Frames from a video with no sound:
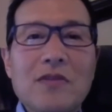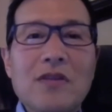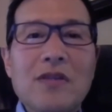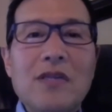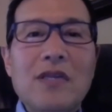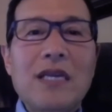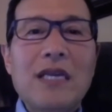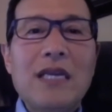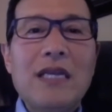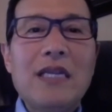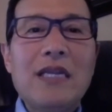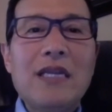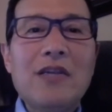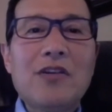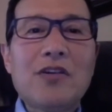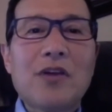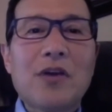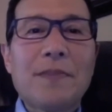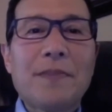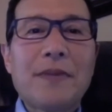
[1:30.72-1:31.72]
in
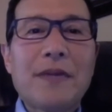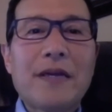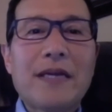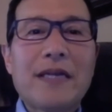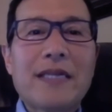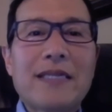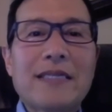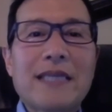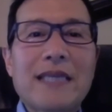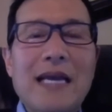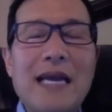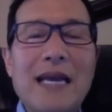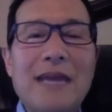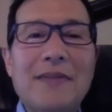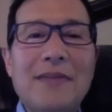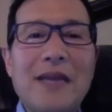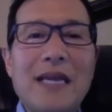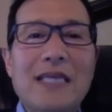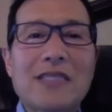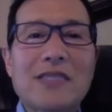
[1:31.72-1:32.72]
your period of
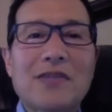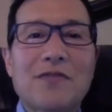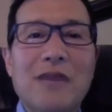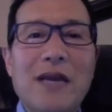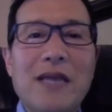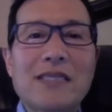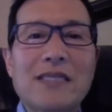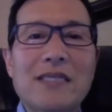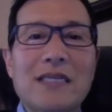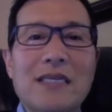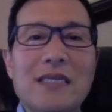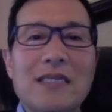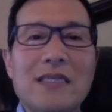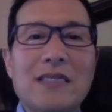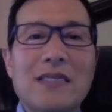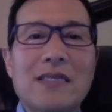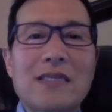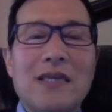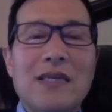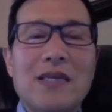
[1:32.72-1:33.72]
time as a
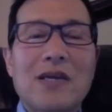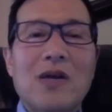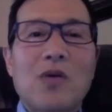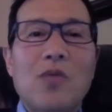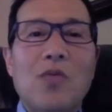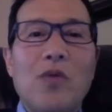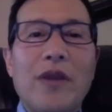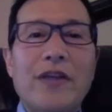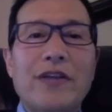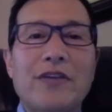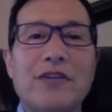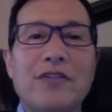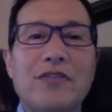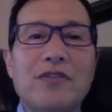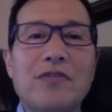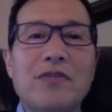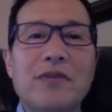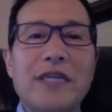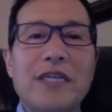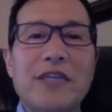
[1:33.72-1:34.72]
resident, when you're
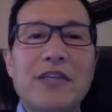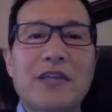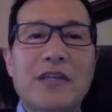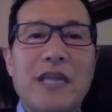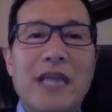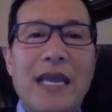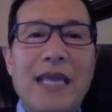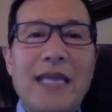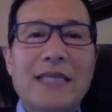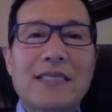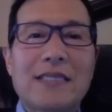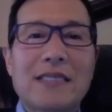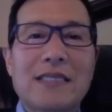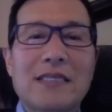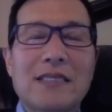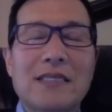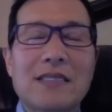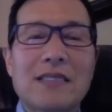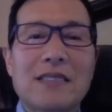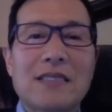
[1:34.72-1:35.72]
doing your
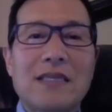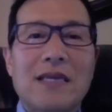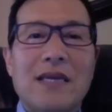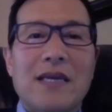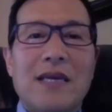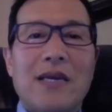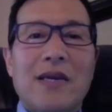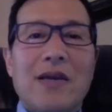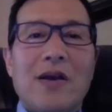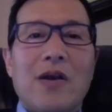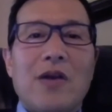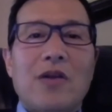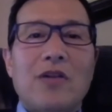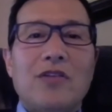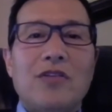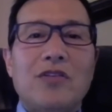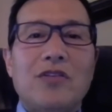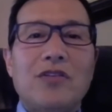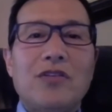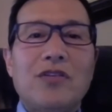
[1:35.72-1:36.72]
cases,
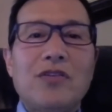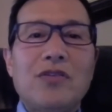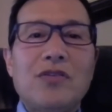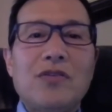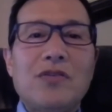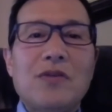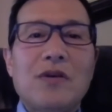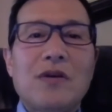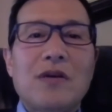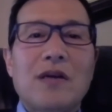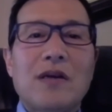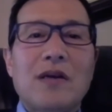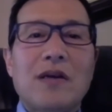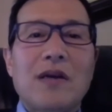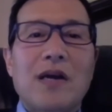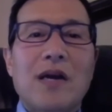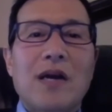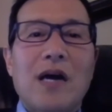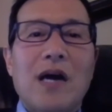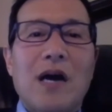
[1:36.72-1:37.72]
do
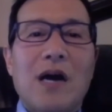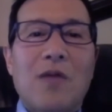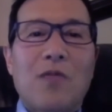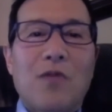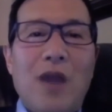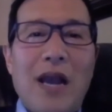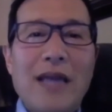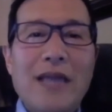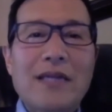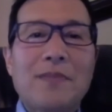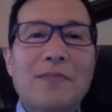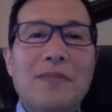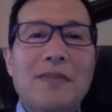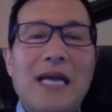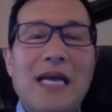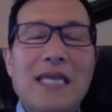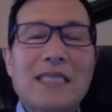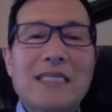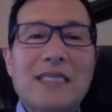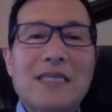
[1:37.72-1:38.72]
a
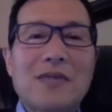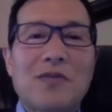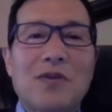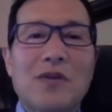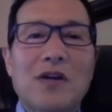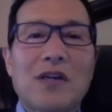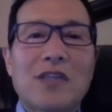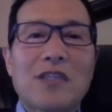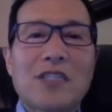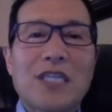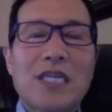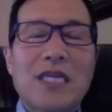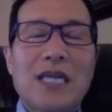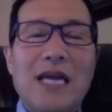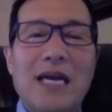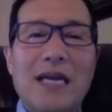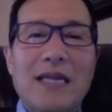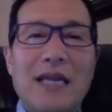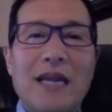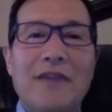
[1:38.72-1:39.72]
rhinoplasty worksheet
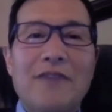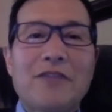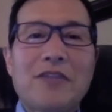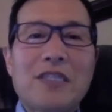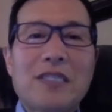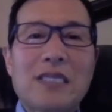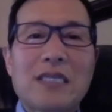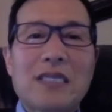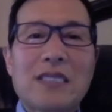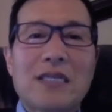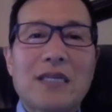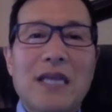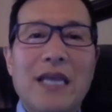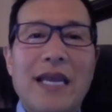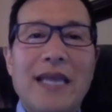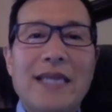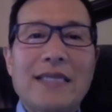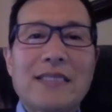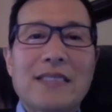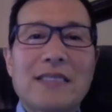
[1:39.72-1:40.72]
on every single
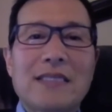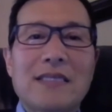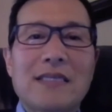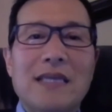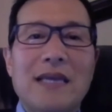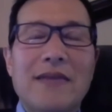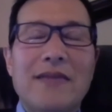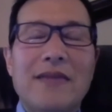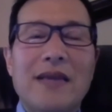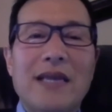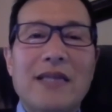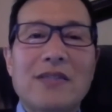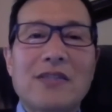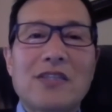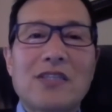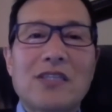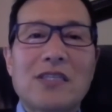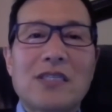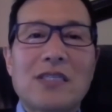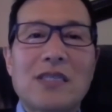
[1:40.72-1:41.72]
case, and then
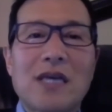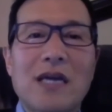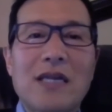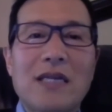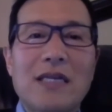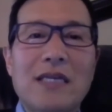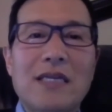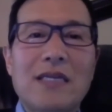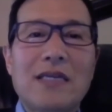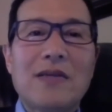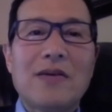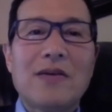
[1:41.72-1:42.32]
study